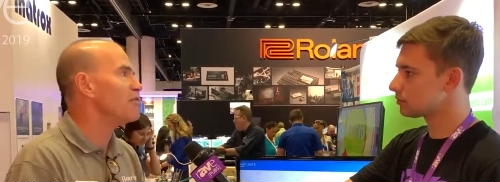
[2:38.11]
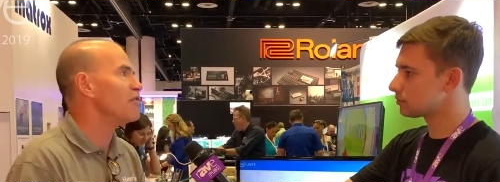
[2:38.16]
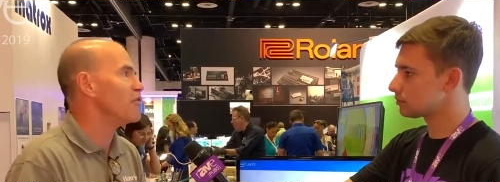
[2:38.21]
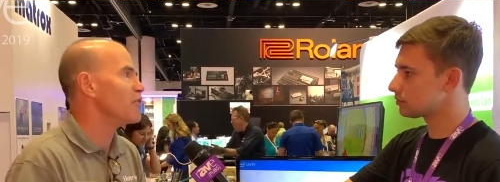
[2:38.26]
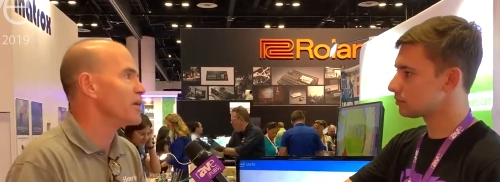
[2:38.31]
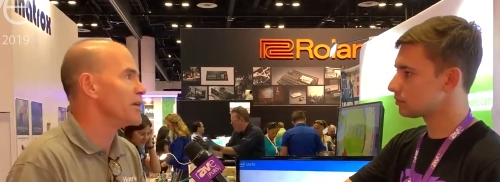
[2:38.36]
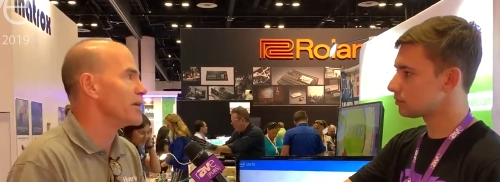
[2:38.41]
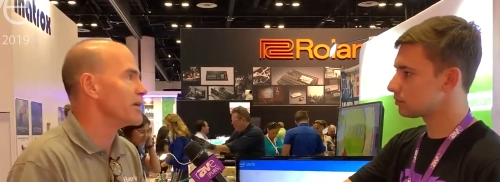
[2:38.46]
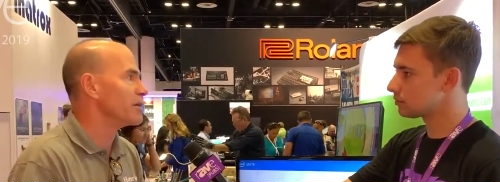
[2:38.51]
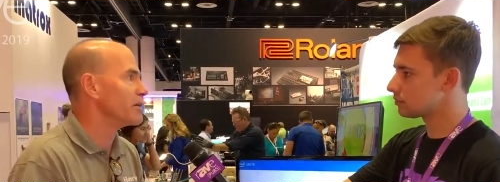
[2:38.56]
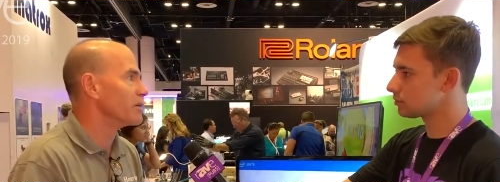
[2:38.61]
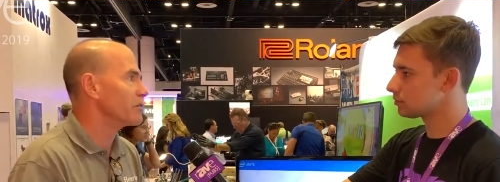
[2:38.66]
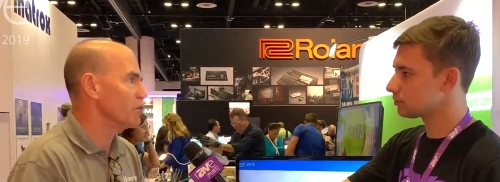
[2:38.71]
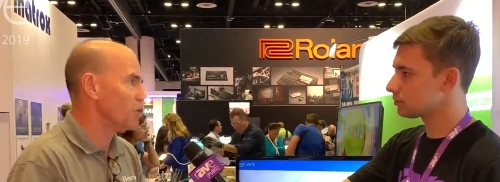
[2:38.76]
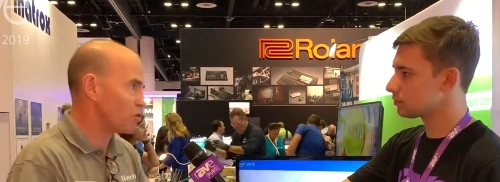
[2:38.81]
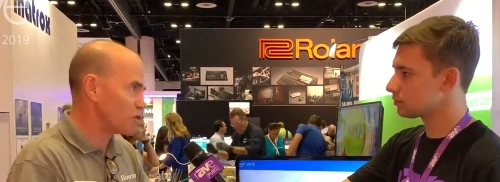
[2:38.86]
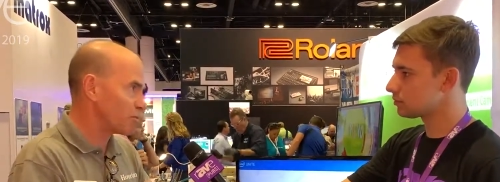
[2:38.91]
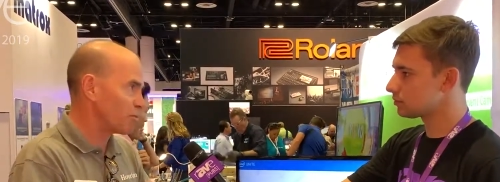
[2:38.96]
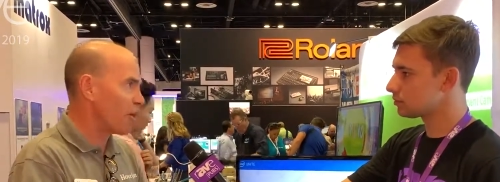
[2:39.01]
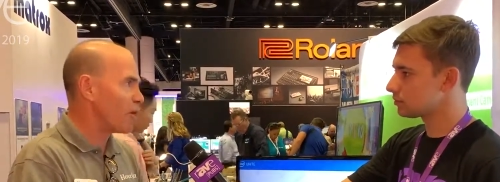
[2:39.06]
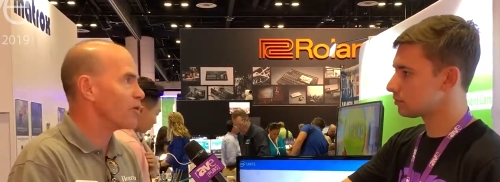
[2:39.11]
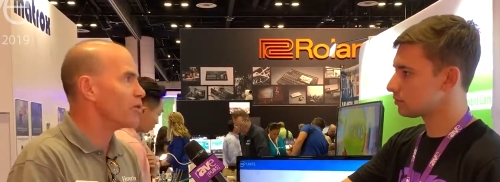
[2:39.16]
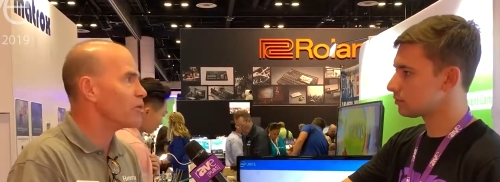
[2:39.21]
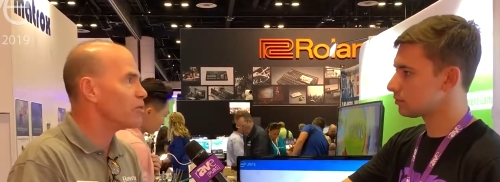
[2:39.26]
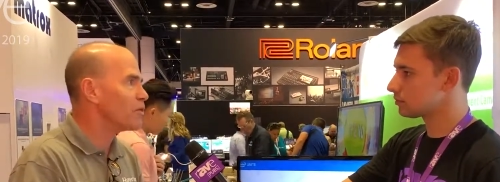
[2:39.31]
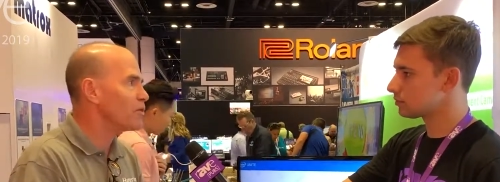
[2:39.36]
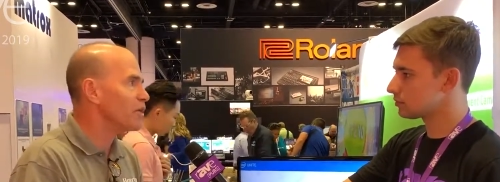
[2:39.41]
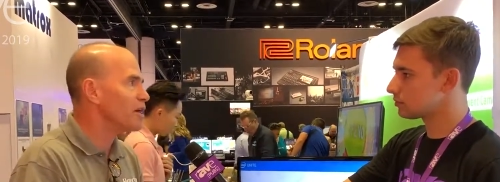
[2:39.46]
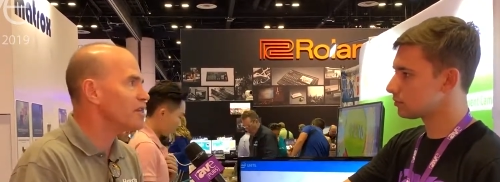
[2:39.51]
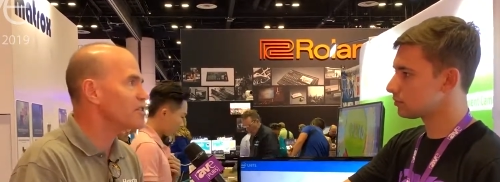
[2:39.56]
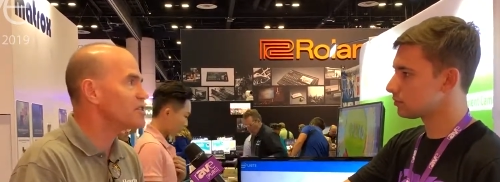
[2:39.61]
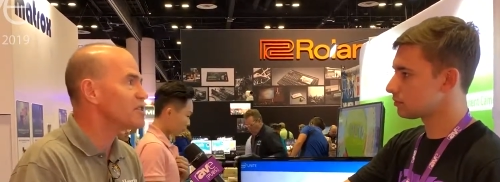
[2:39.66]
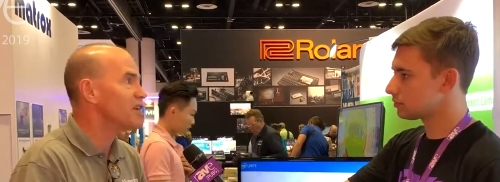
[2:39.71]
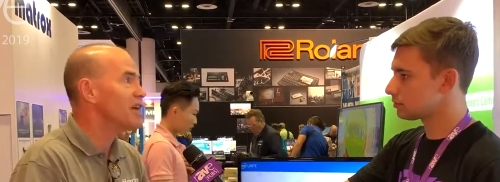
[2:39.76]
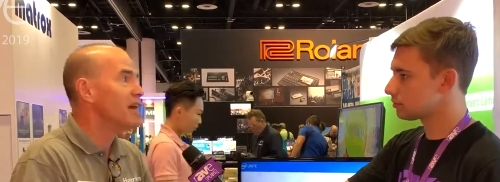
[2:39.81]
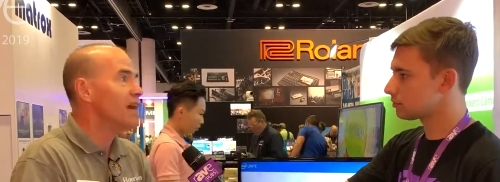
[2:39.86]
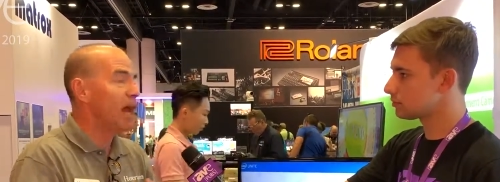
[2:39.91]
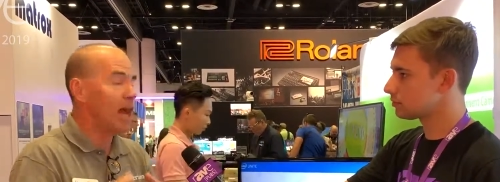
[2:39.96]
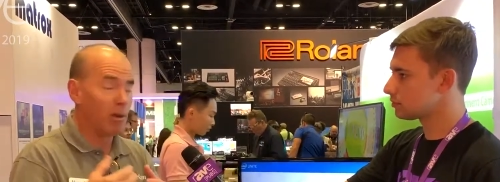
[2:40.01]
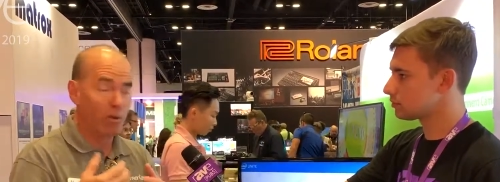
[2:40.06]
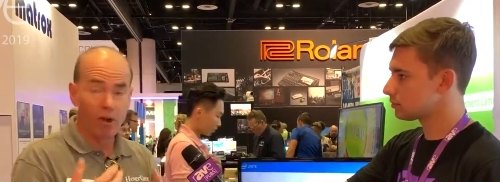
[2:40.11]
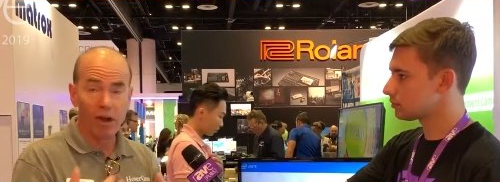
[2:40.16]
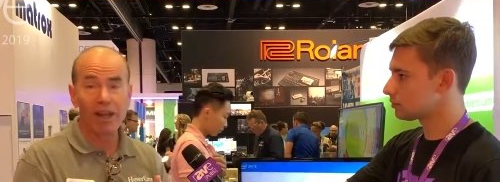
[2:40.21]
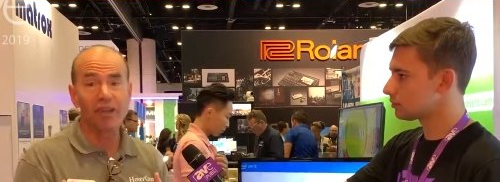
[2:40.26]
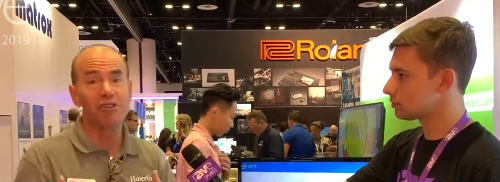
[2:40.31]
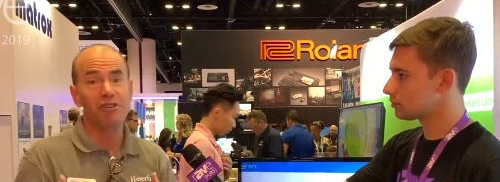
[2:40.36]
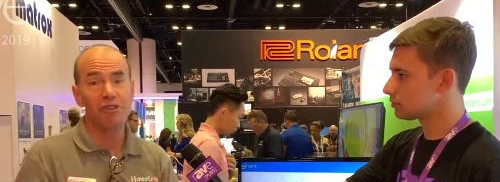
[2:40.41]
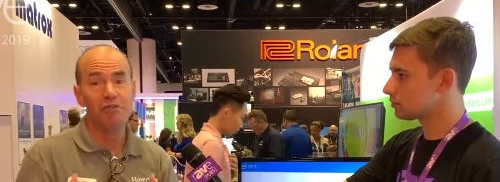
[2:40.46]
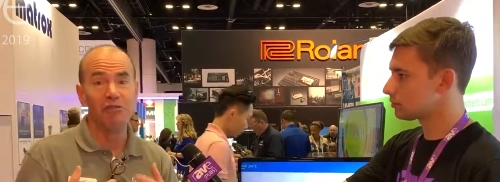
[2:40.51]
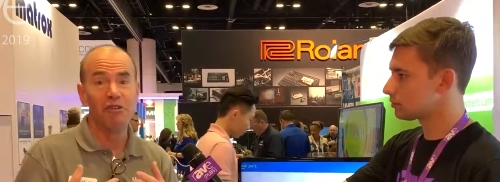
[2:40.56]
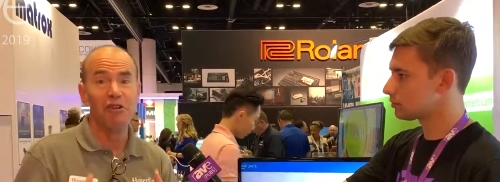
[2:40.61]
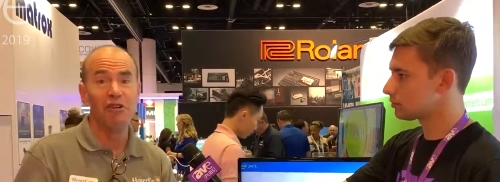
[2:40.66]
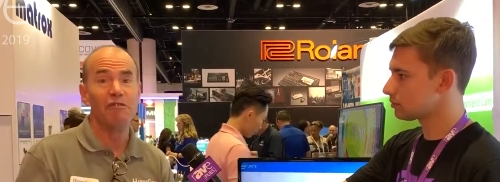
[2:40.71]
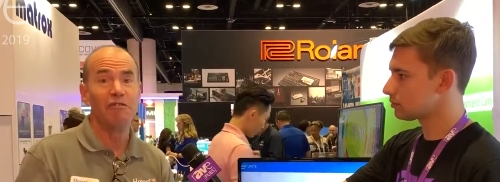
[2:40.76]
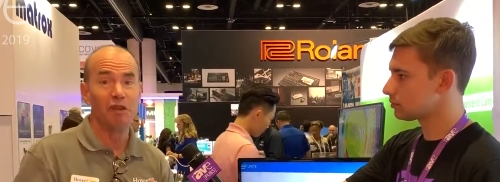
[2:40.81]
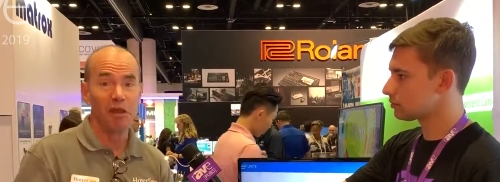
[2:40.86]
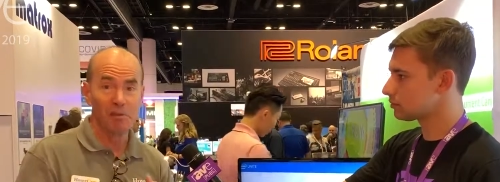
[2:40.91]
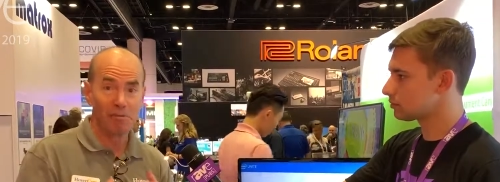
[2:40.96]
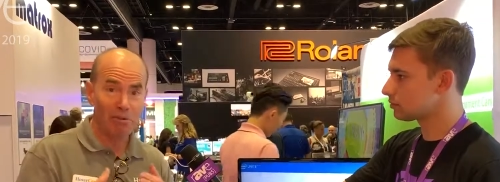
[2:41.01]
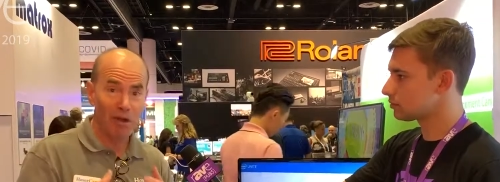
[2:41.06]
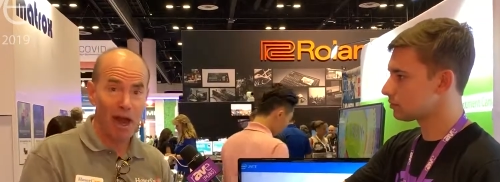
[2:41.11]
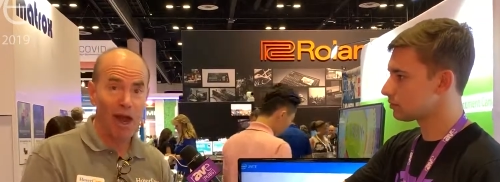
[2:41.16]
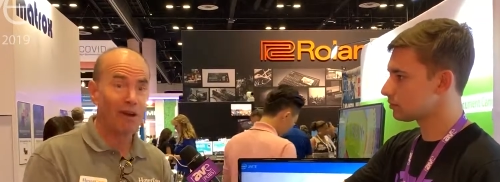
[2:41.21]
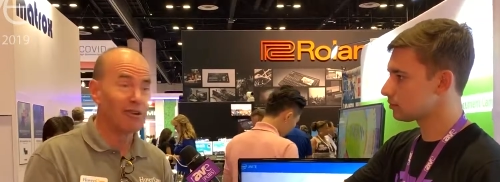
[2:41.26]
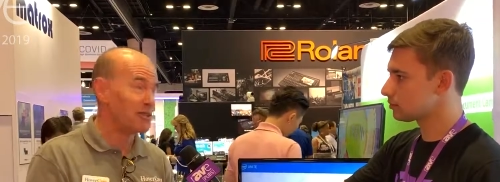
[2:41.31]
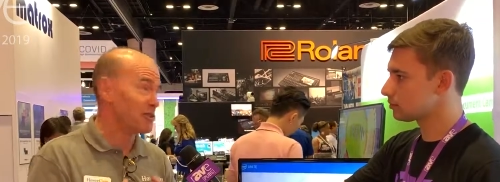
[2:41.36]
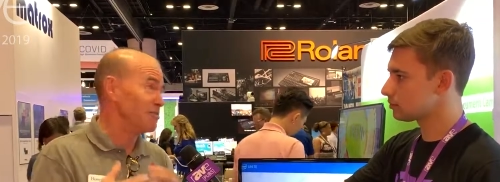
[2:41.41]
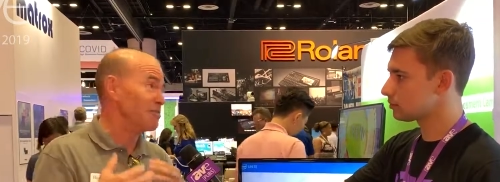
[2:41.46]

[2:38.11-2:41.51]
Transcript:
Speaker 1: very close partner with us and we're actually very, very proud to